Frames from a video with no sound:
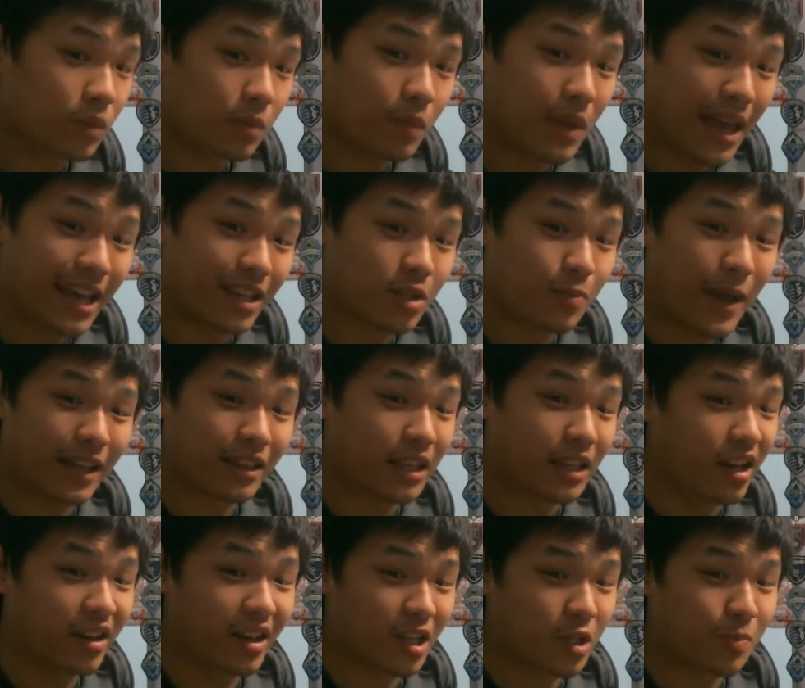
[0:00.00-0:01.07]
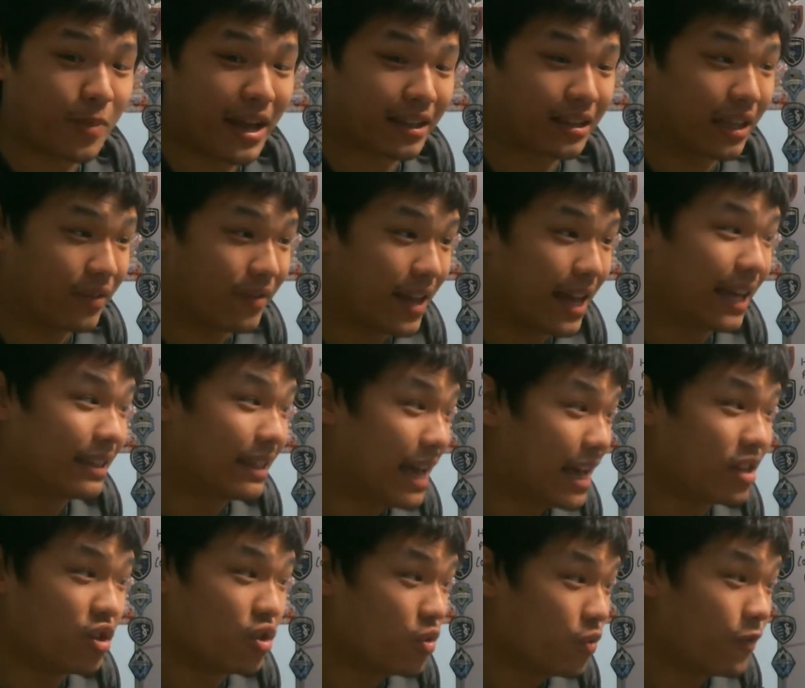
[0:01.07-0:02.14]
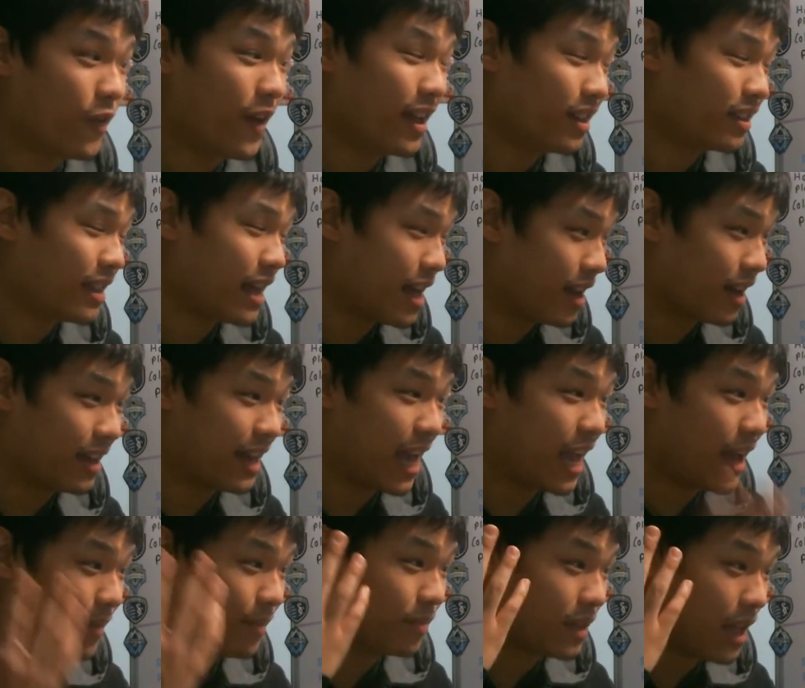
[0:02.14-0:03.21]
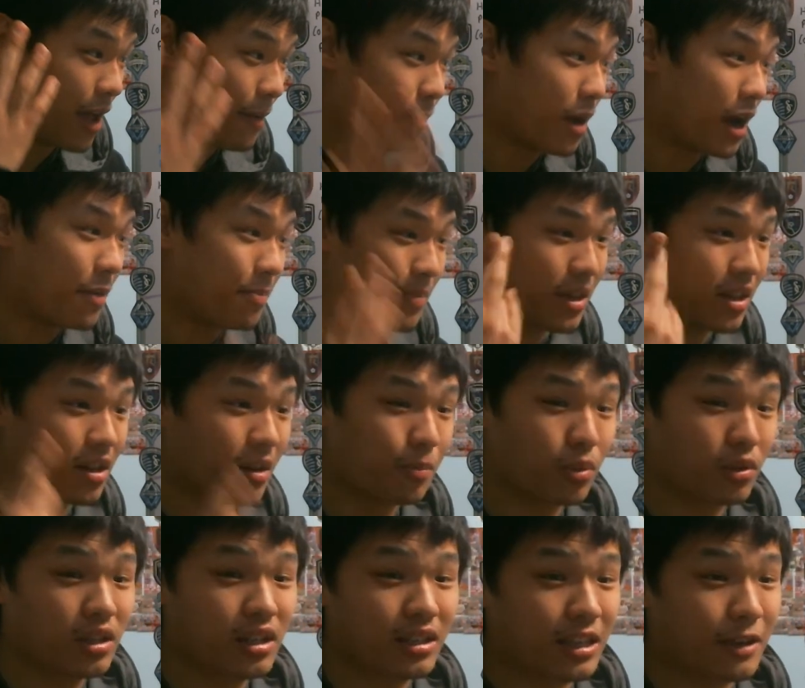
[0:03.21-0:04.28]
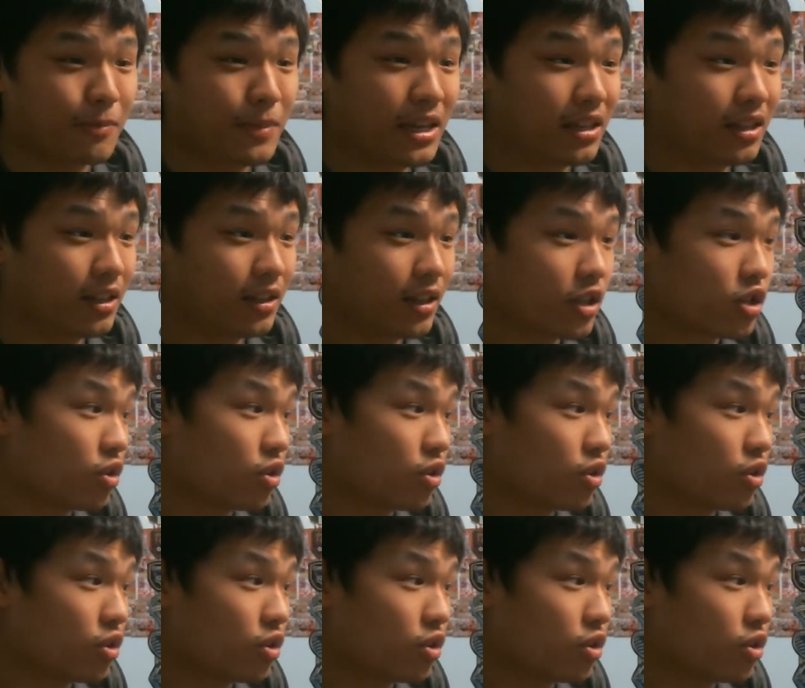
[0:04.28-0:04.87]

expect the unexpected, and that you think that a game that might be completely meaningless,